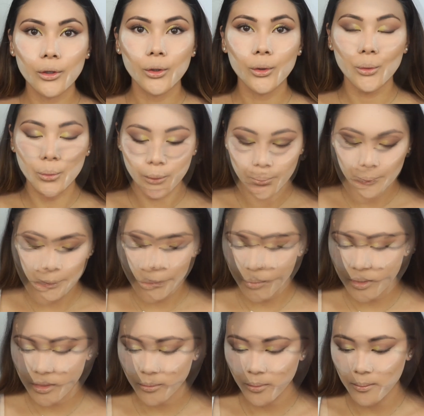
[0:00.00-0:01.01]
Okay, so
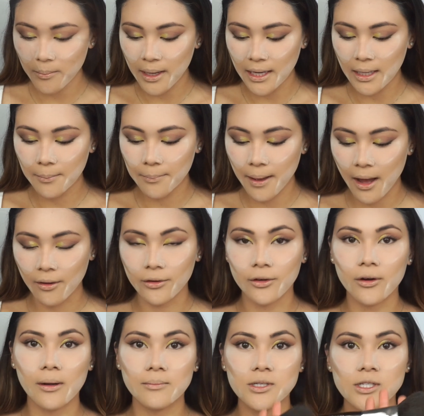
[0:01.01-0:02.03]
with the remaining
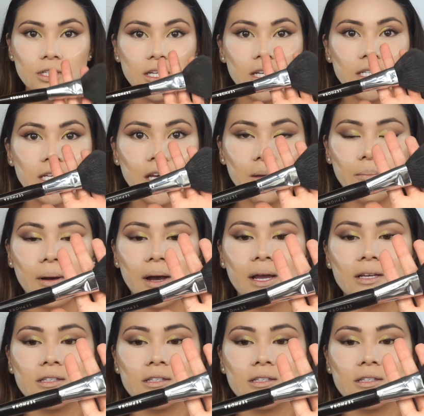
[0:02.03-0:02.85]
powder, I'm just gonna take my